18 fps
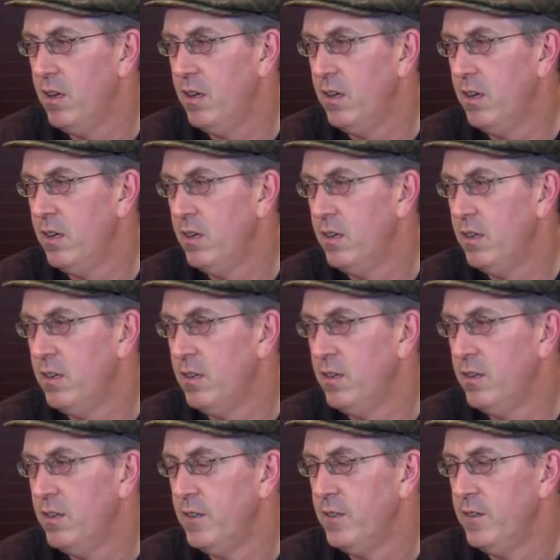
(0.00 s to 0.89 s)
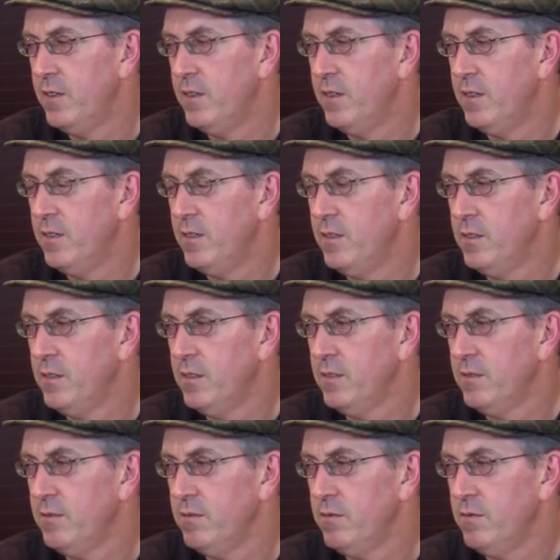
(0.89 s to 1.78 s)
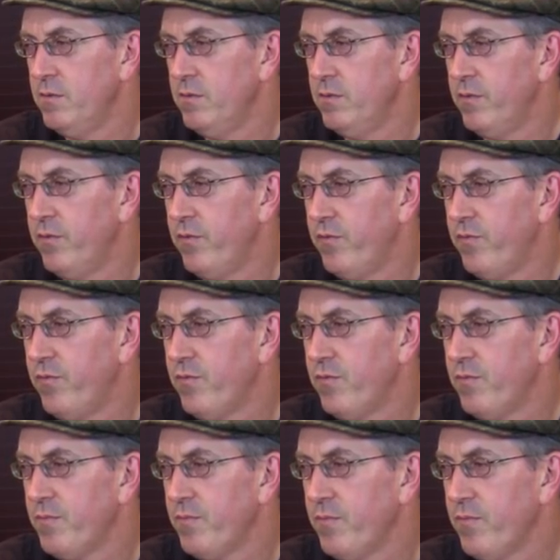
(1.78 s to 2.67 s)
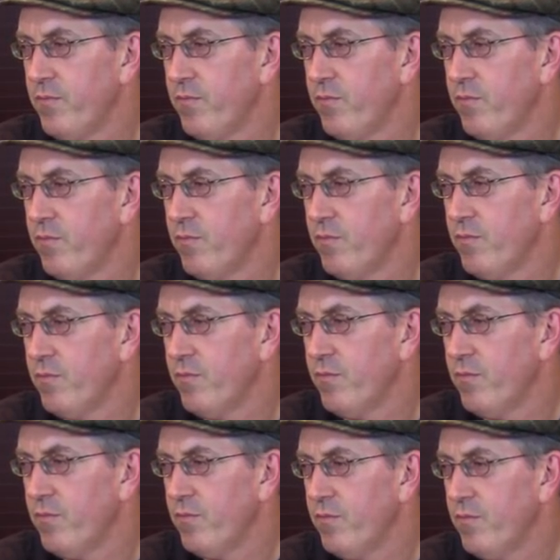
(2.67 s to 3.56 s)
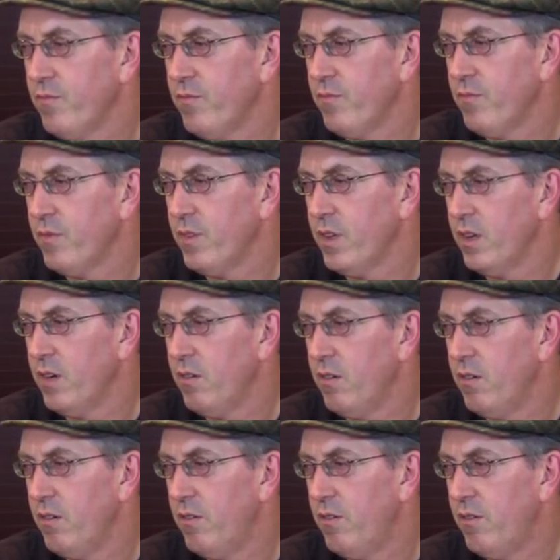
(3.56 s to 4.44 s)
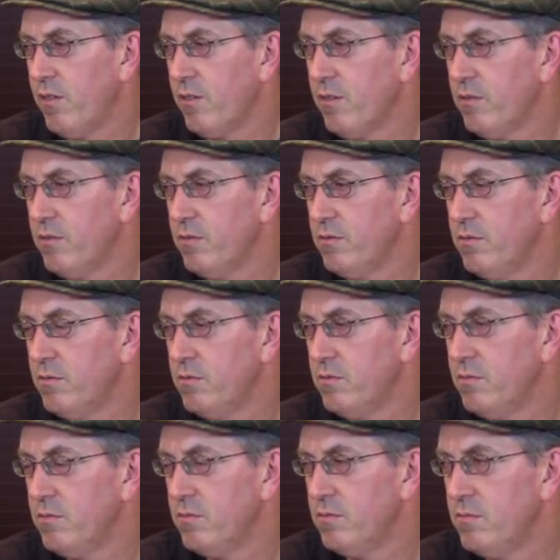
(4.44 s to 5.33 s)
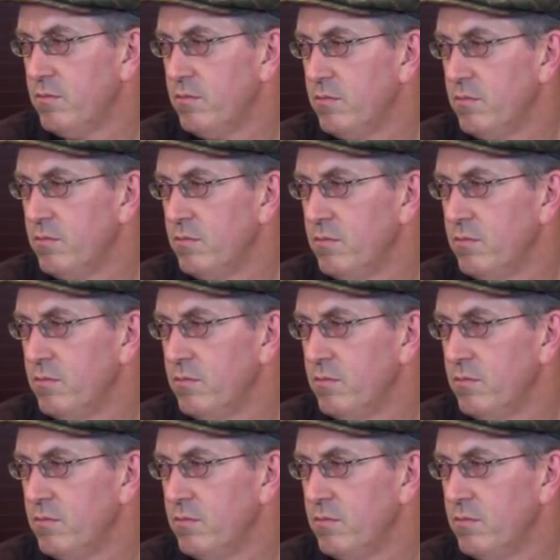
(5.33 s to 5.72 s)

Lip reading: (silent)